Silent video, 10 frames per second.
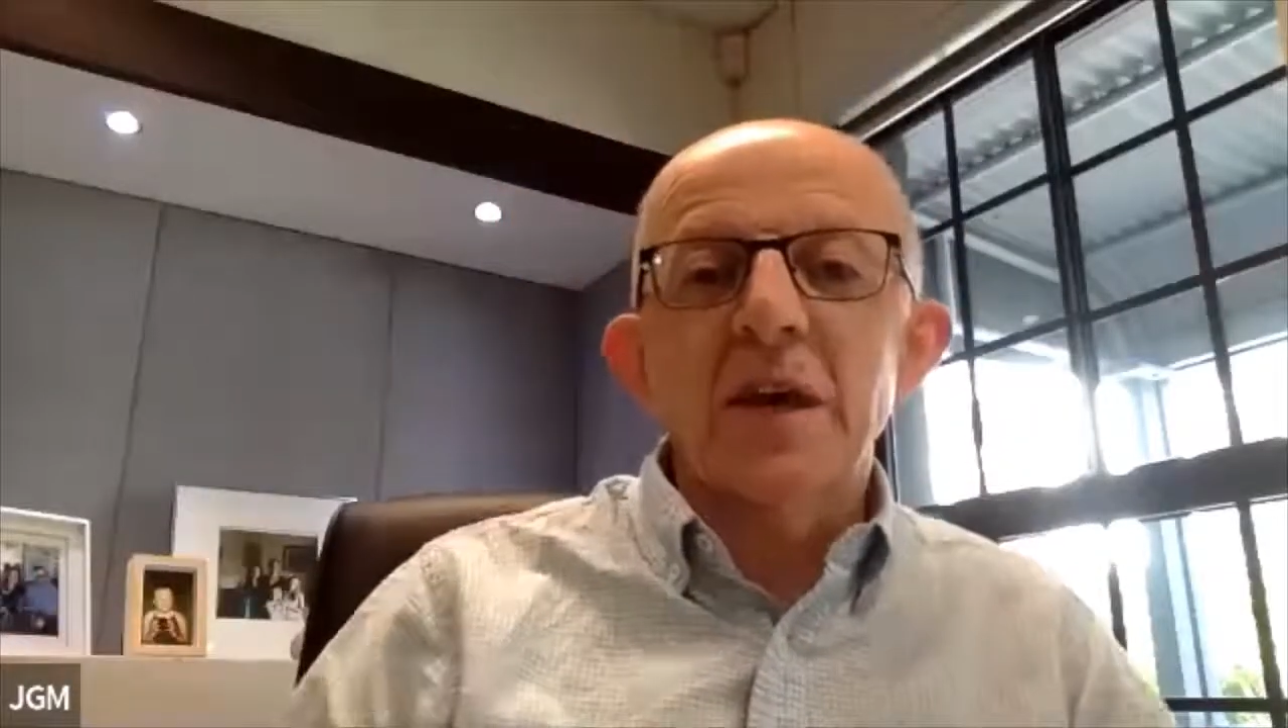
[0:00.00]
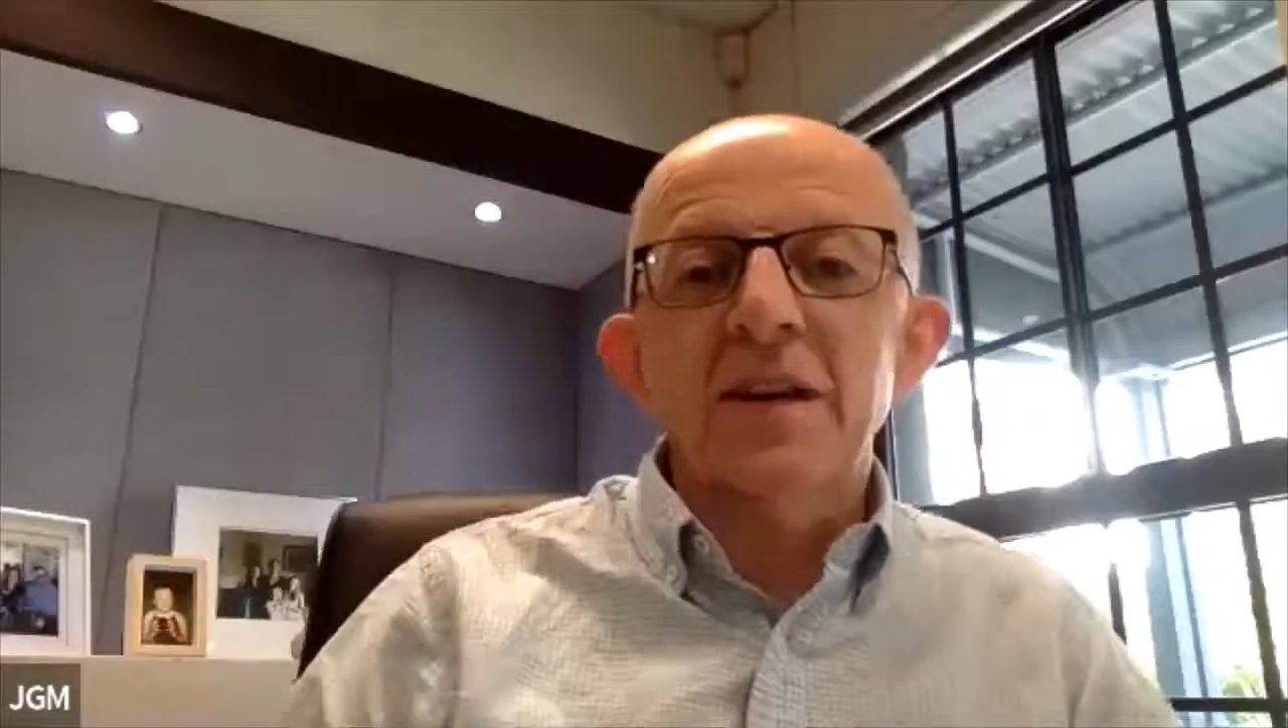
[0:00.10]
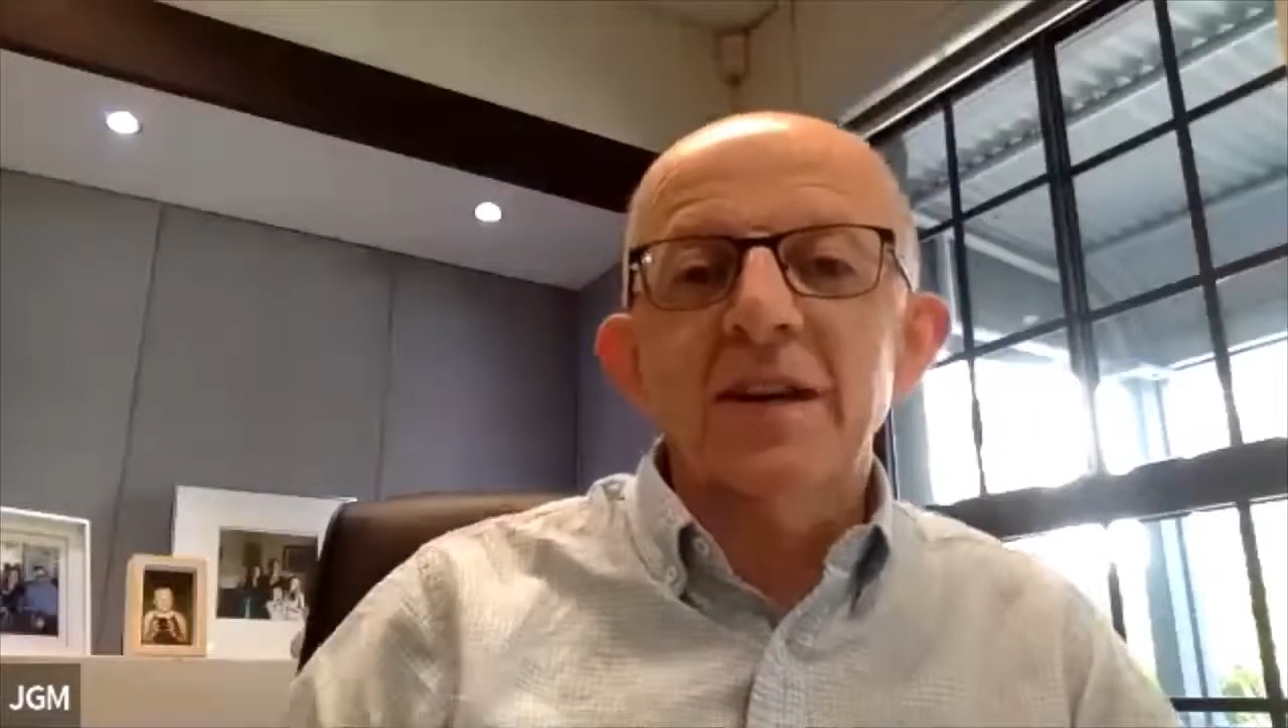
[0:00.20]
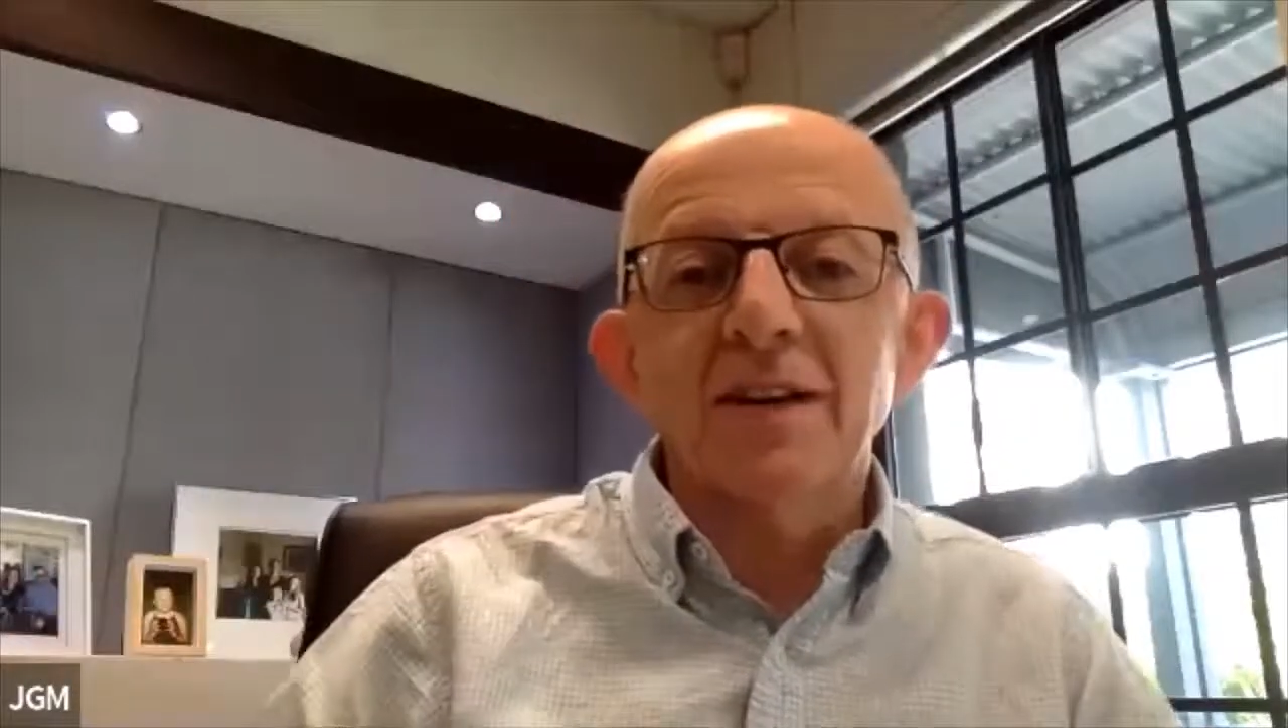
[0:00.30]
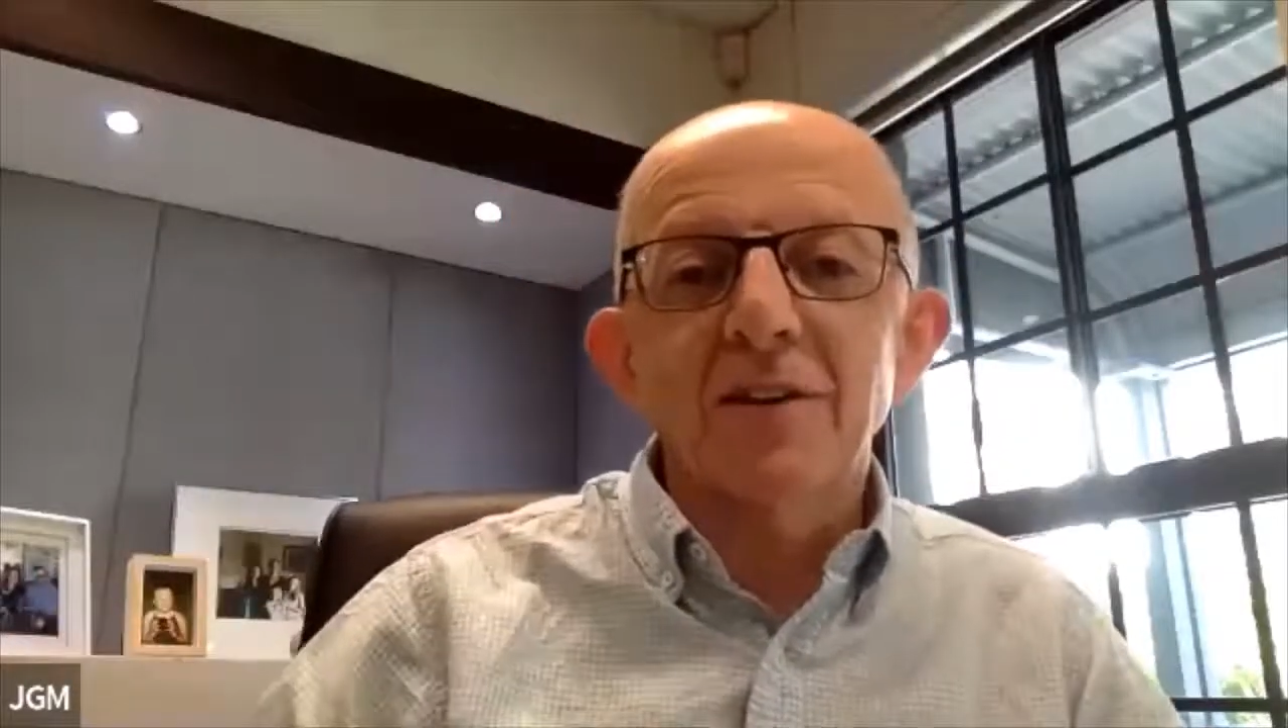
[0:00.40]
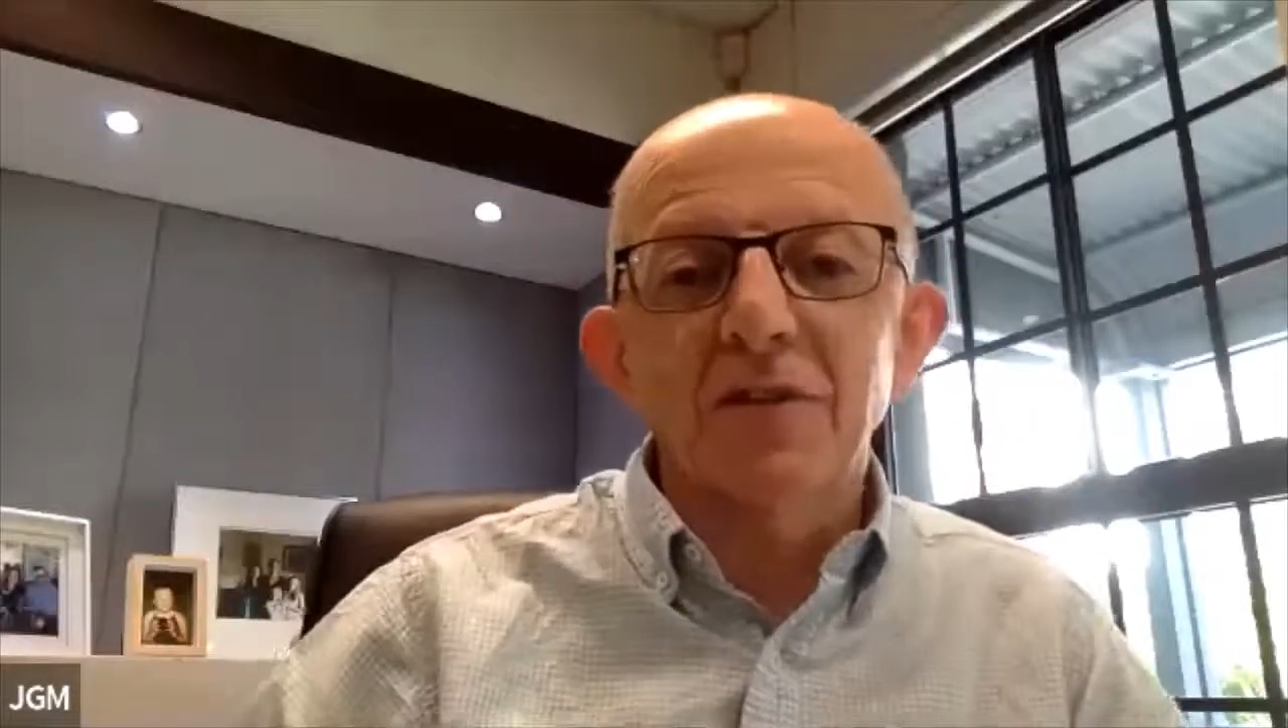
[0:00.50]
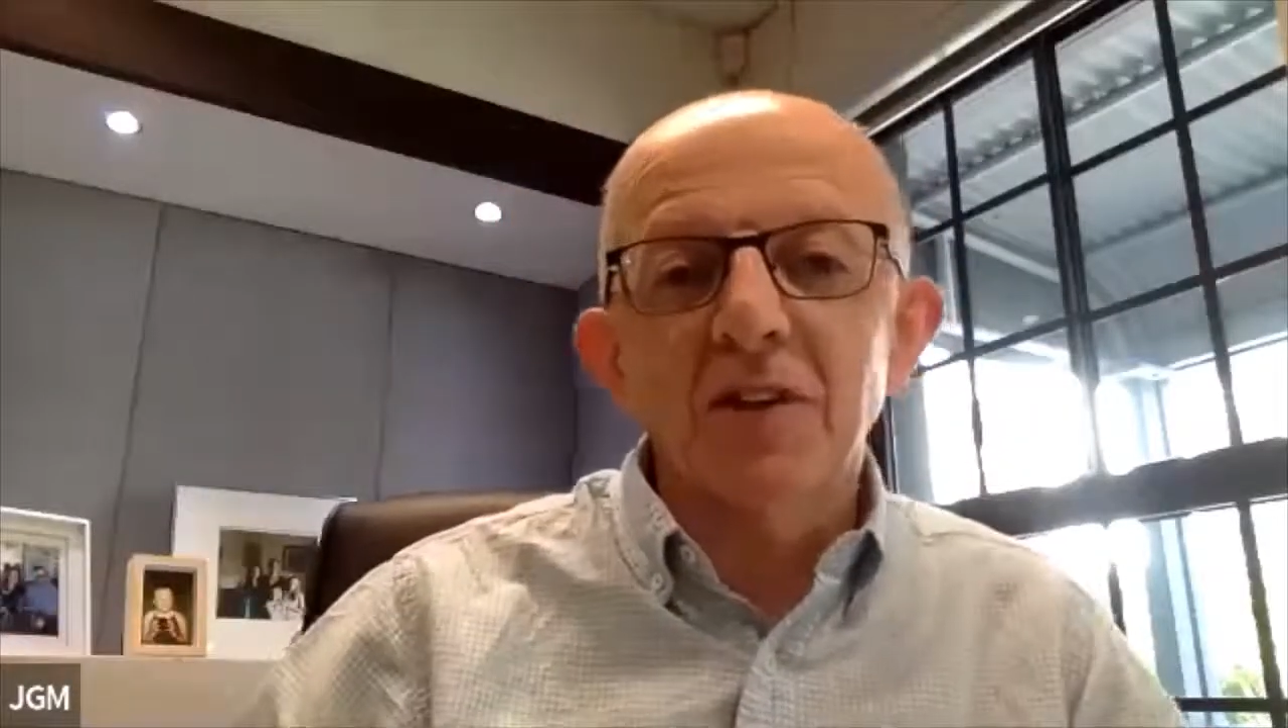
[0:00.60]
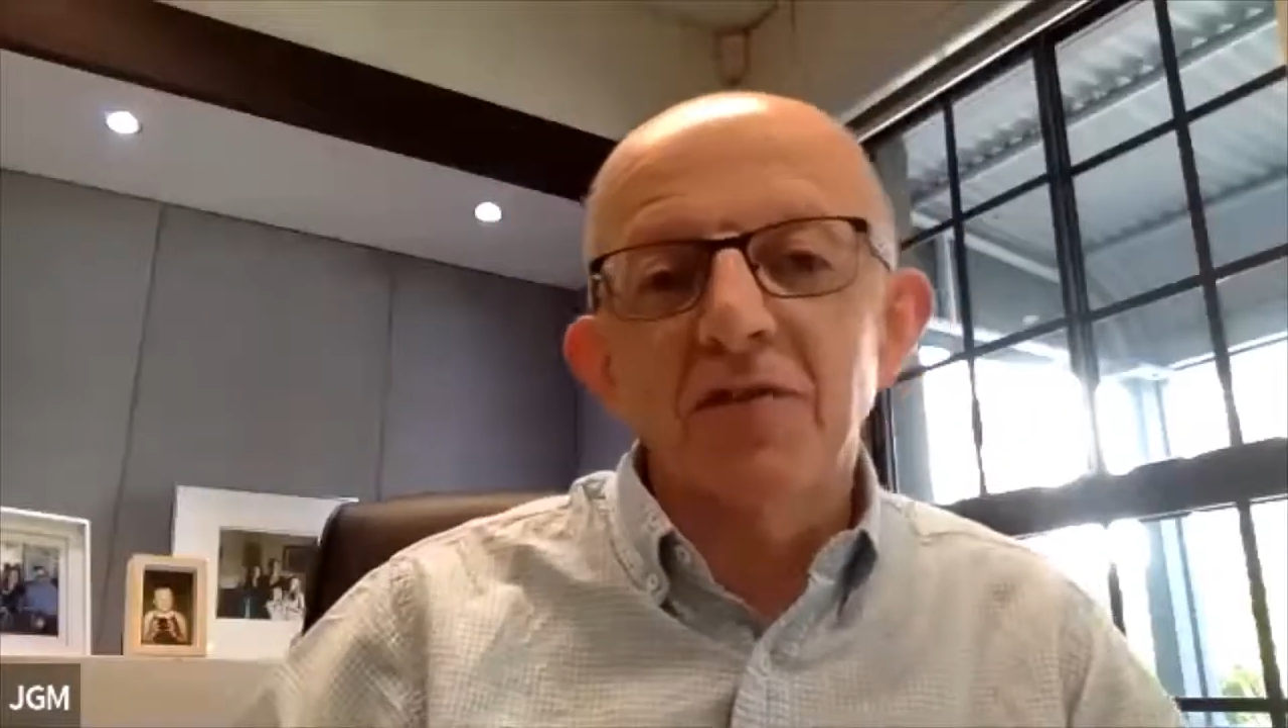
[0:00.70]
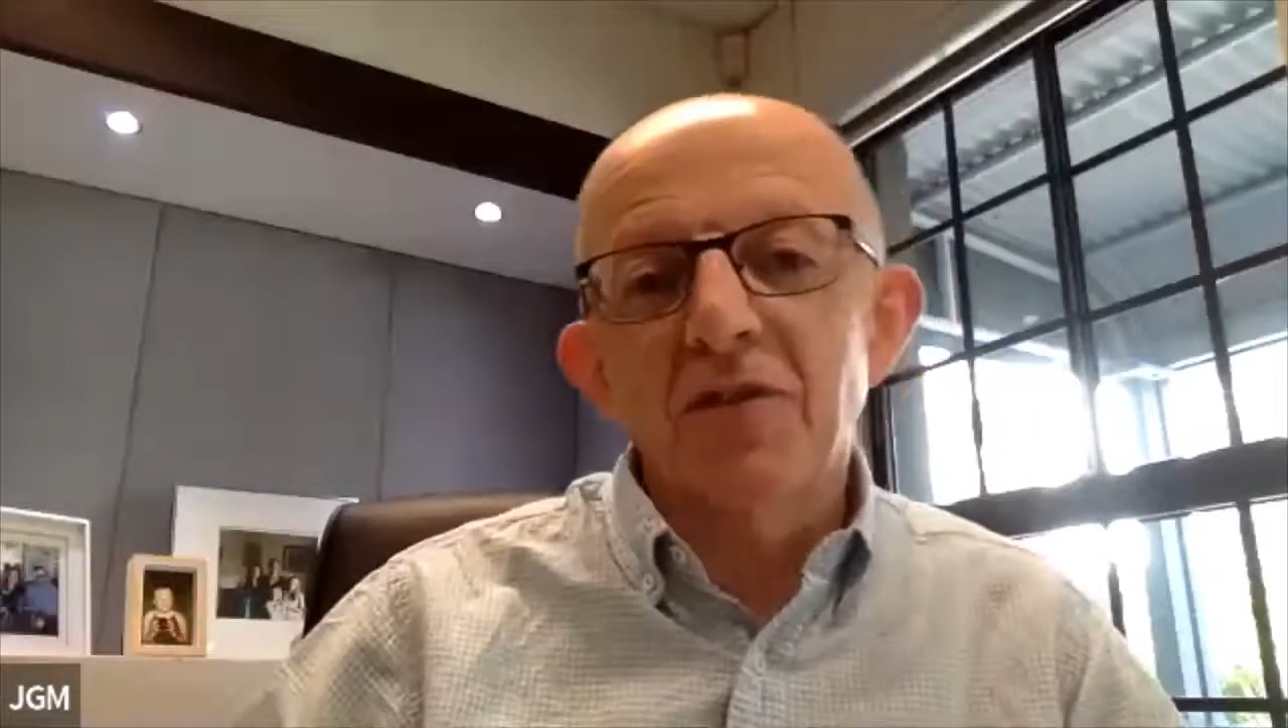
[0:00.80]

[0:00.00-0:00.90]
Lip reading: painting our front